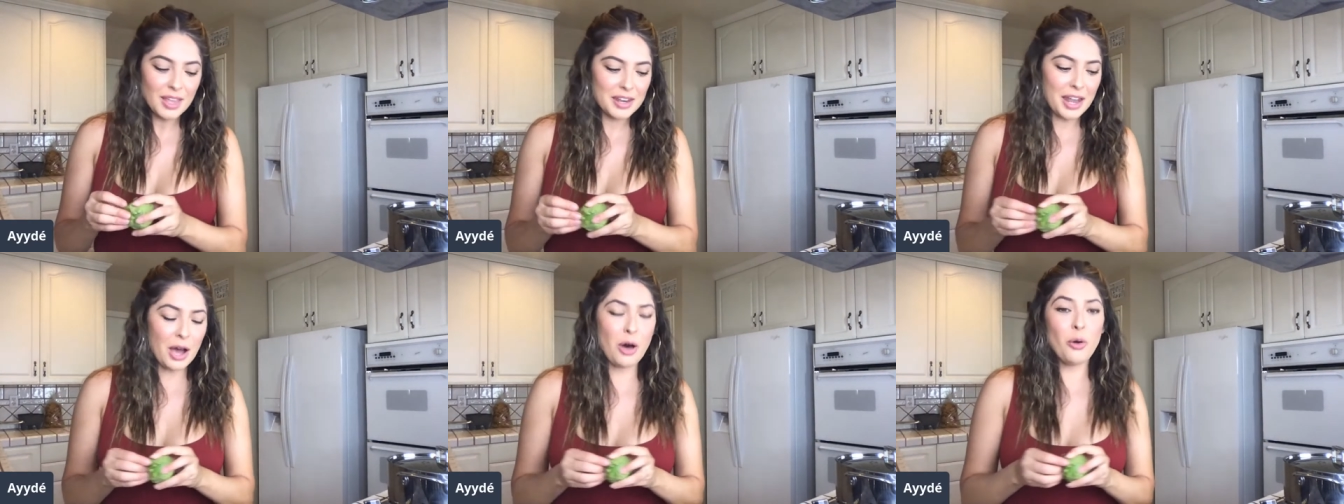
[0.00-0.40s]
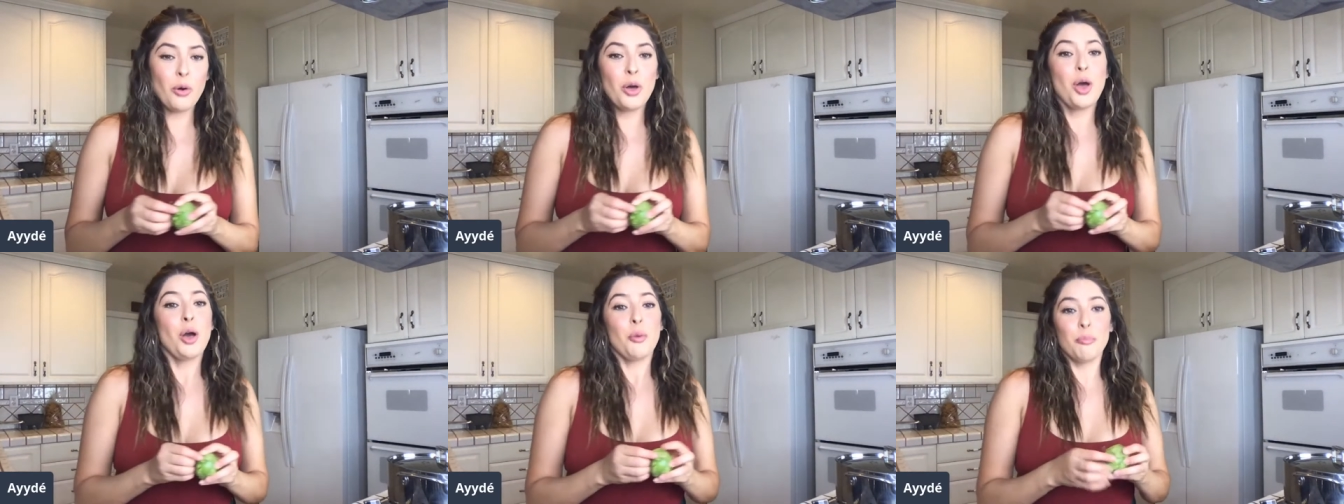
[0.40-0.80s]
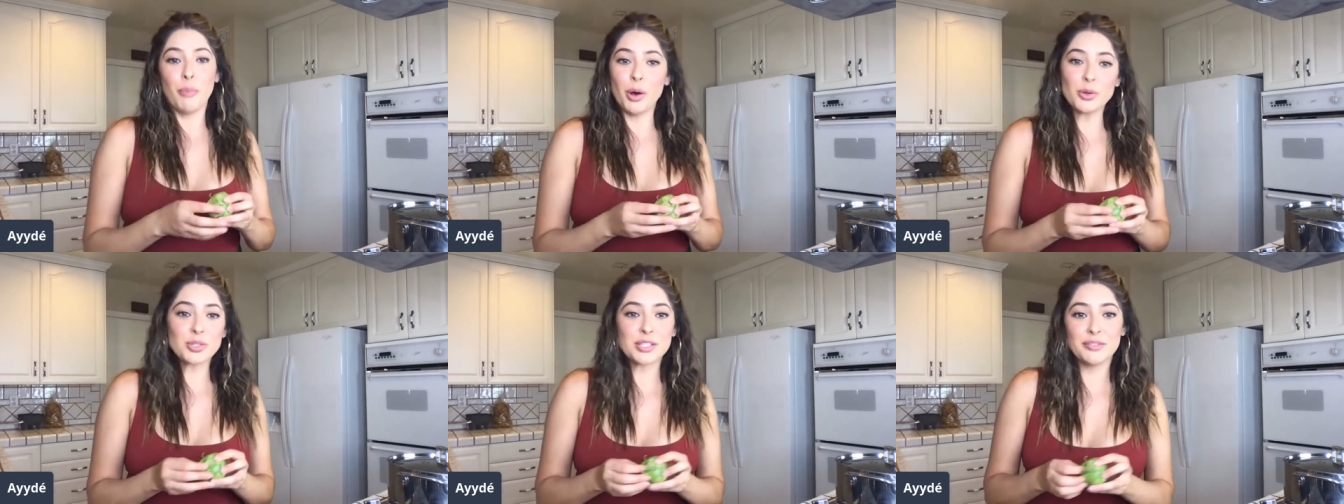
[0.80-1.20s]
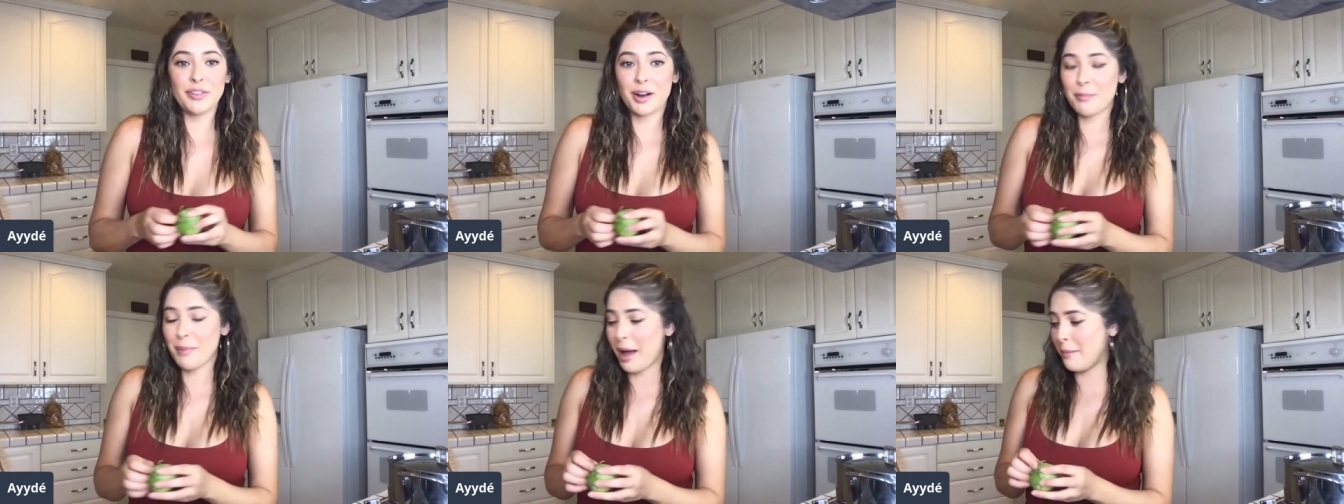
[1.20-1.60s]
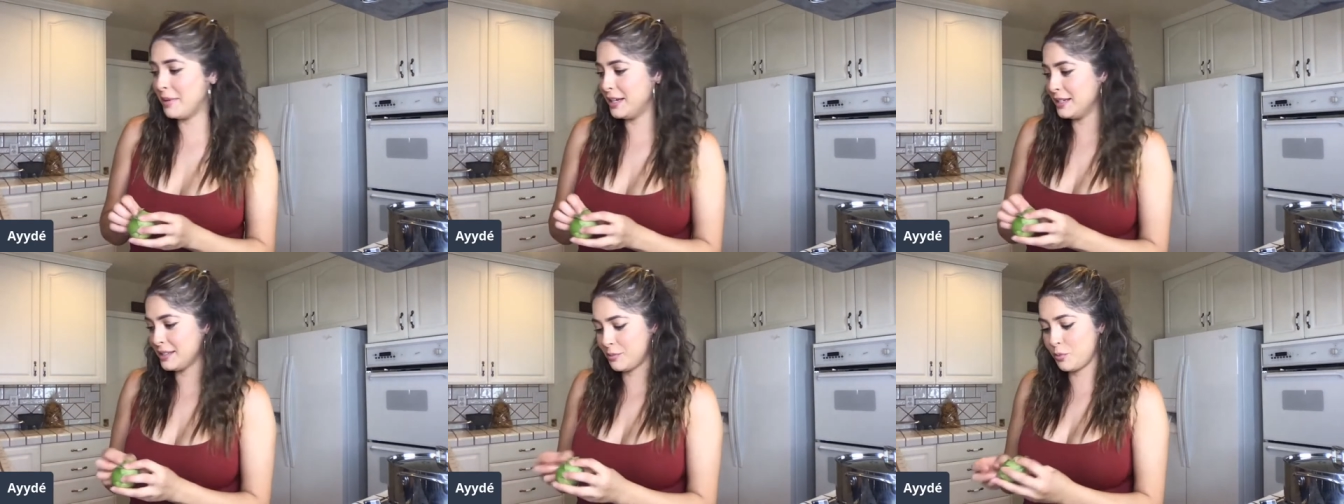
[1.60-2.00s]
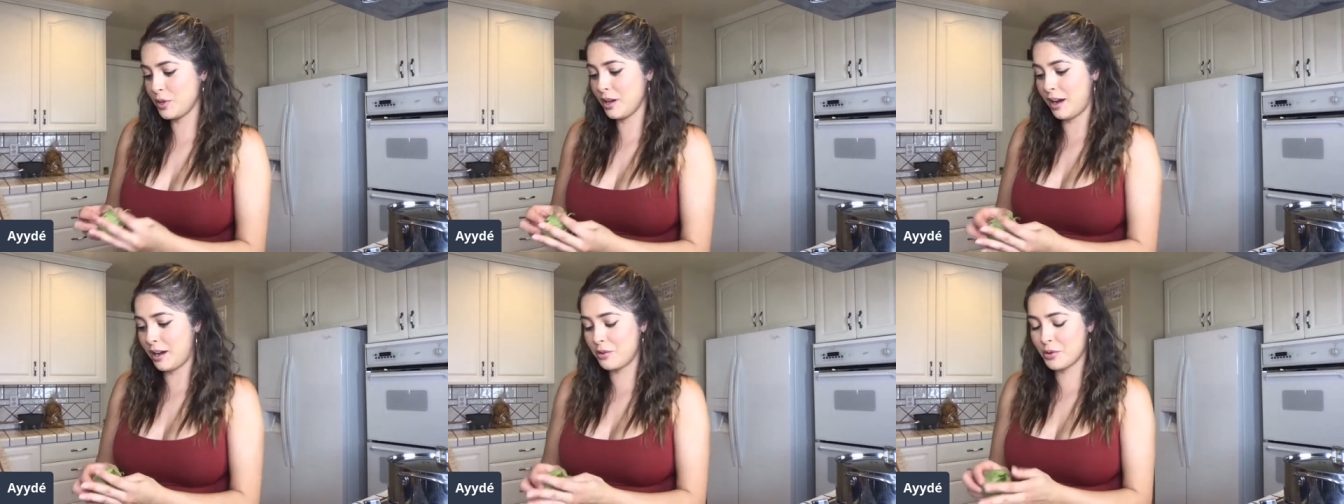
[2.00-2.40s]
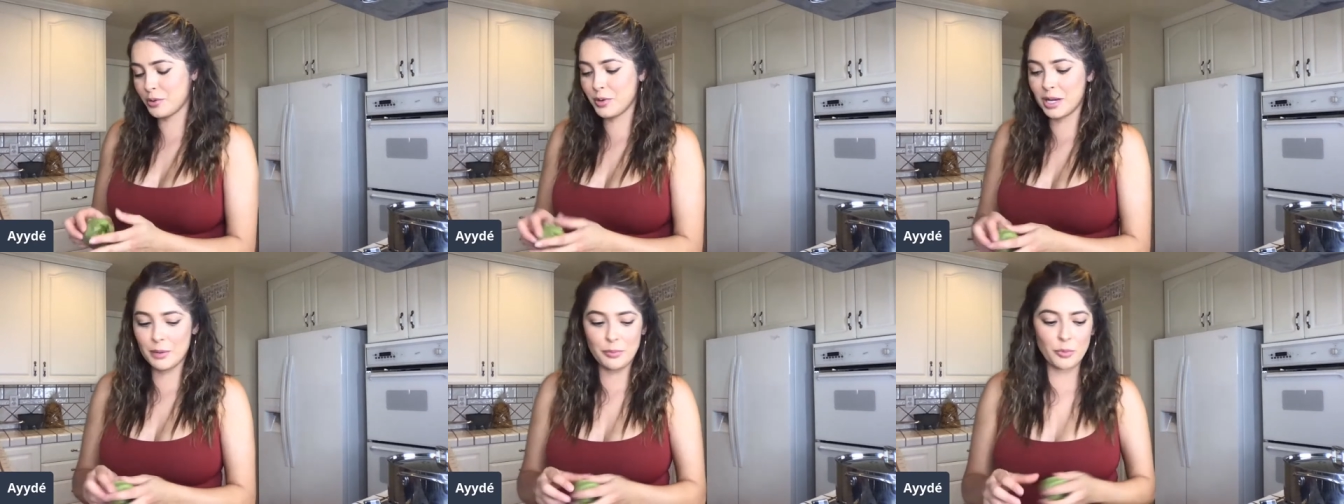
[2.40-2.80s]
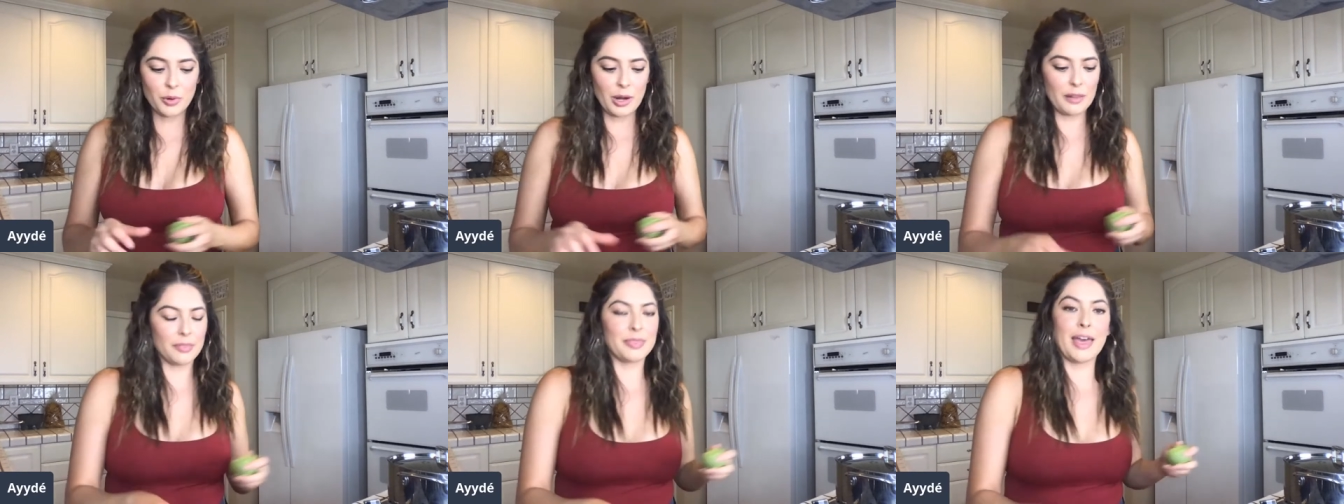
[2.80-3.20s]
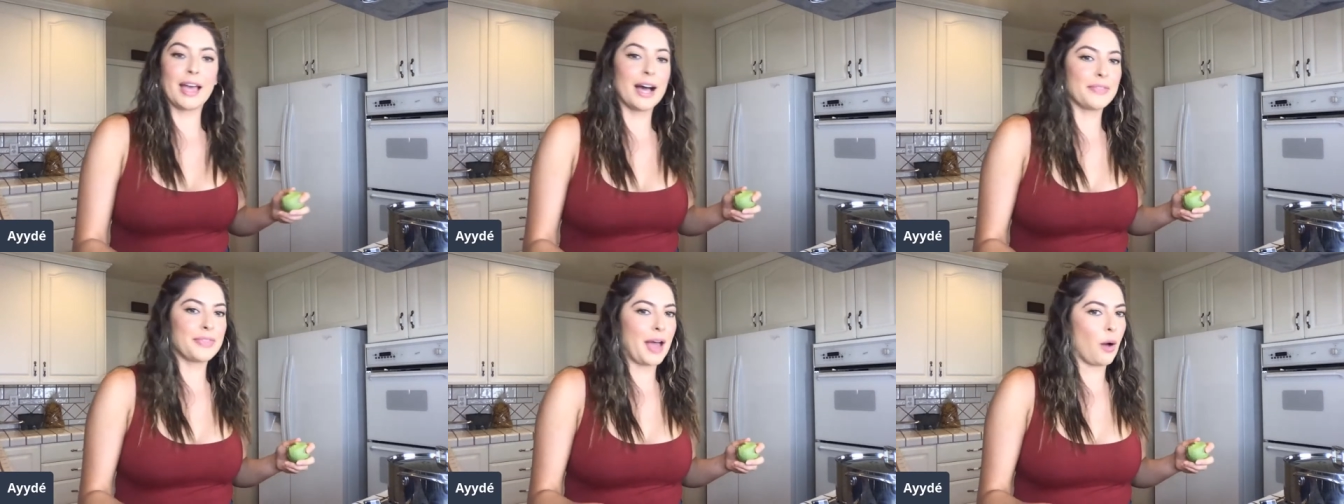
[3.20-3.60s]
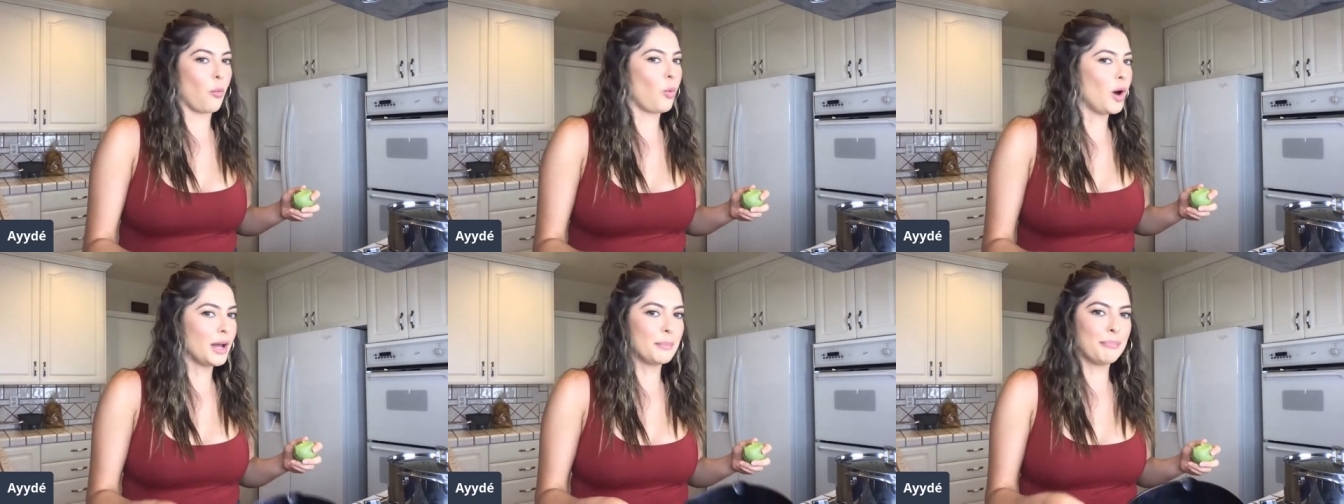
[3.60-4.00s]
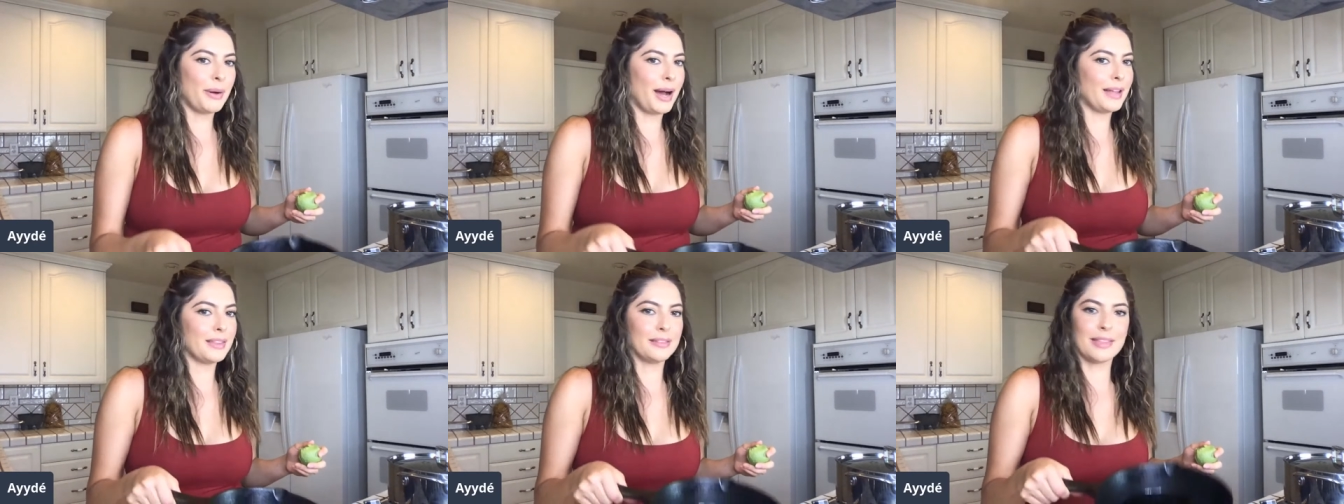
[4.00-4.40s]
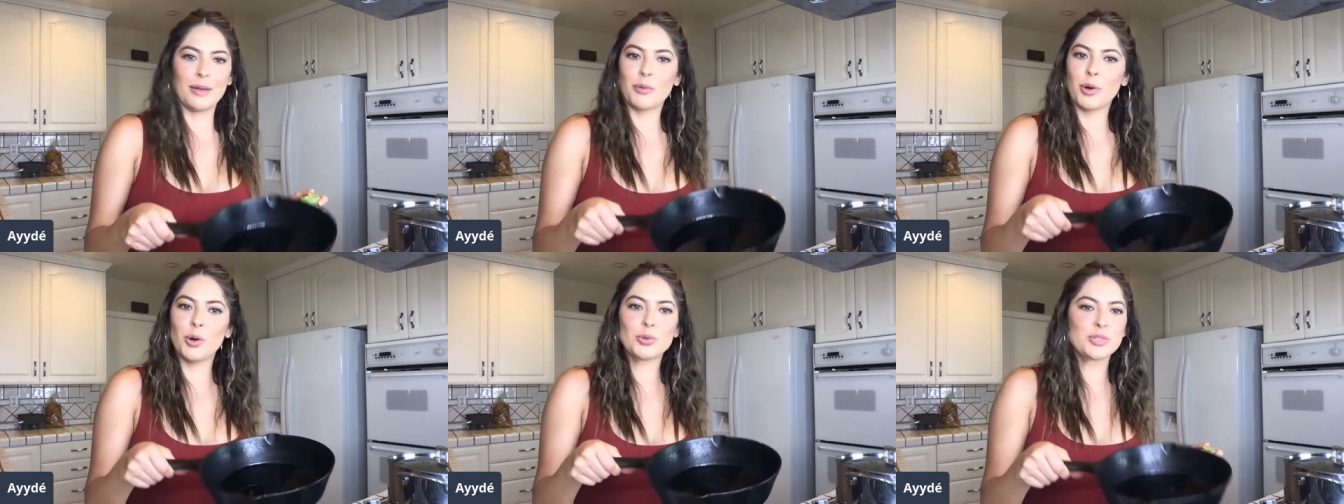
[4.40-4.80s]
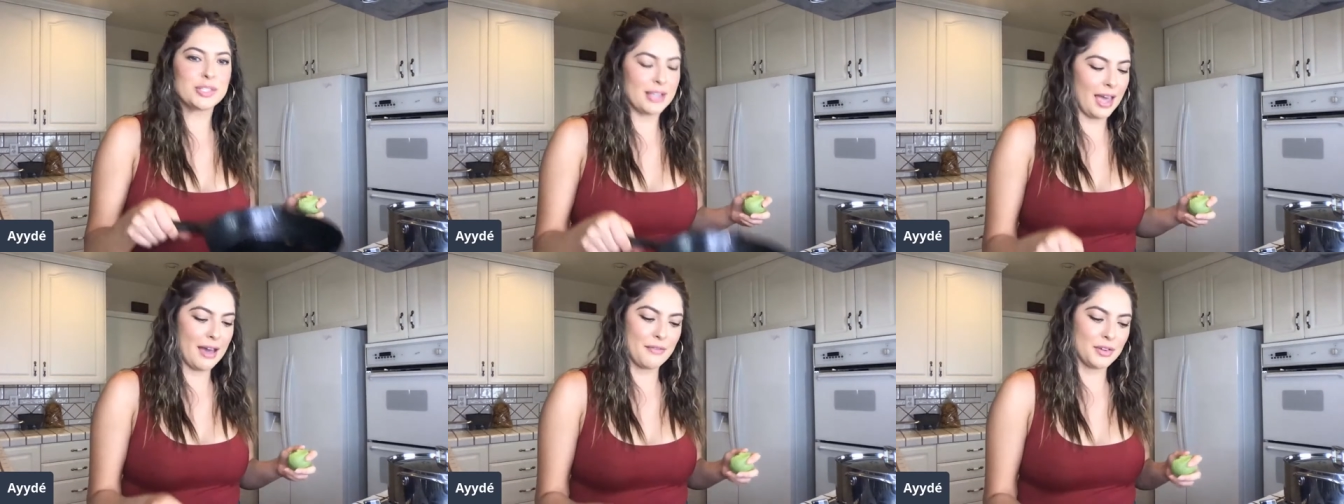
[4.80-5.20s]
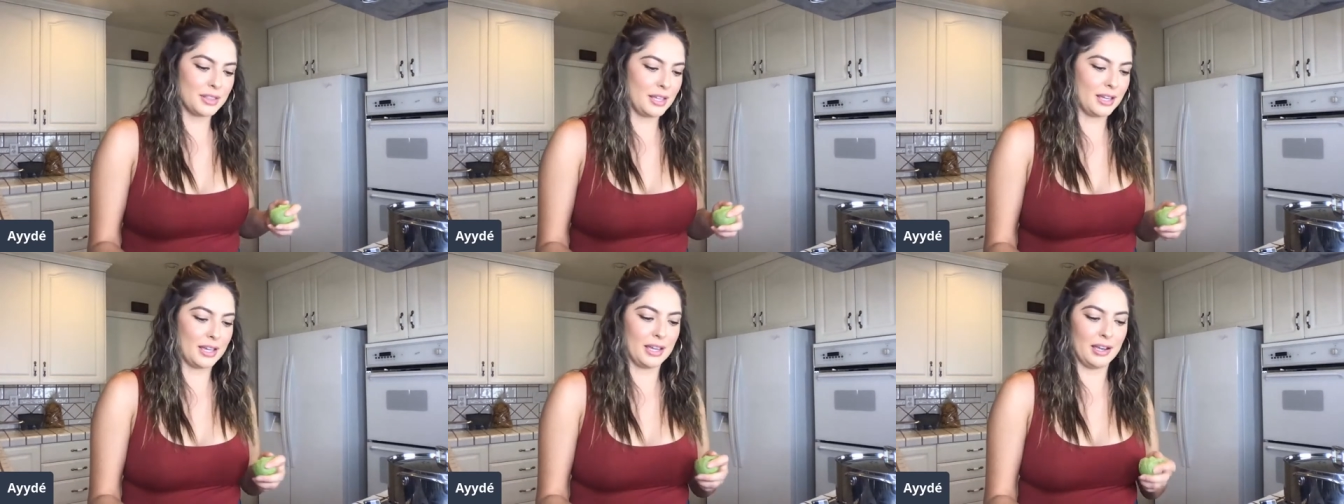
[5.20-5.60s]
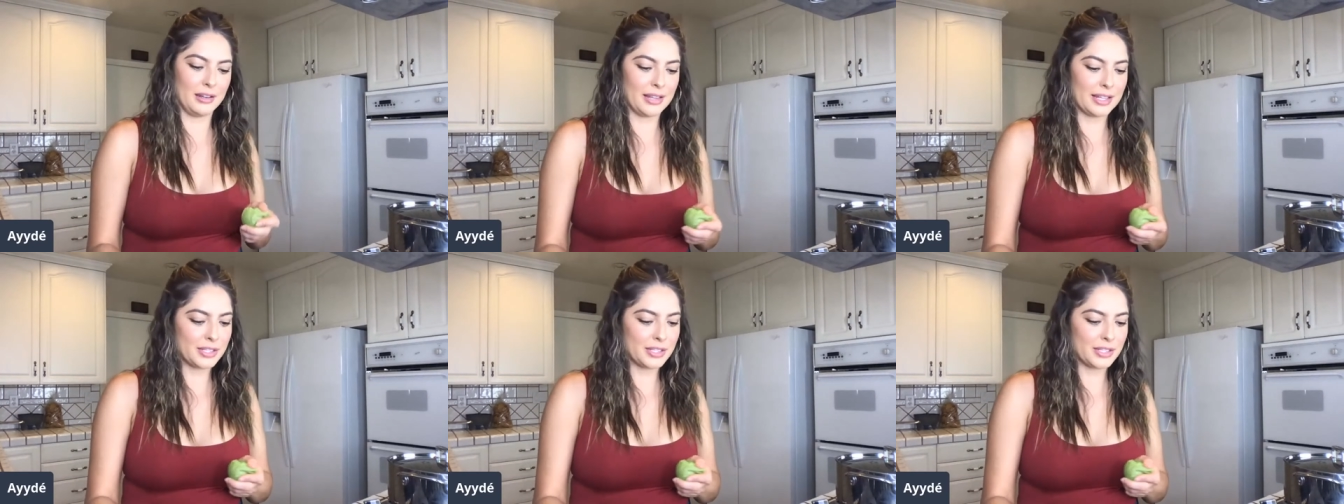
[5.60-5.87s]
Now, most of our mamas, we all grew up, they got that one pot that they roast everything in.